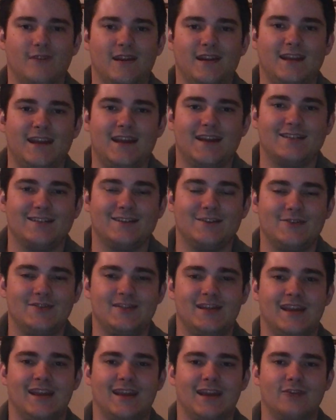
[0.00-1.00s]
3DS
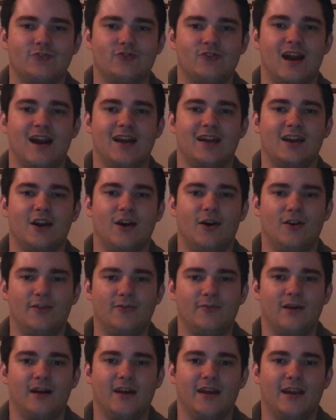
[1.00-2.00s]
losing track
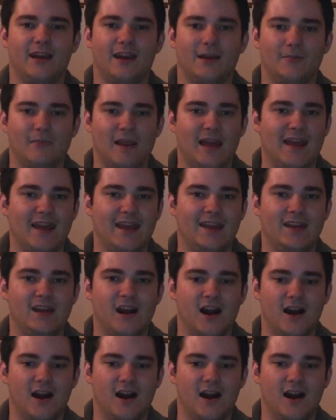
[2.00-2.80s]
of my playing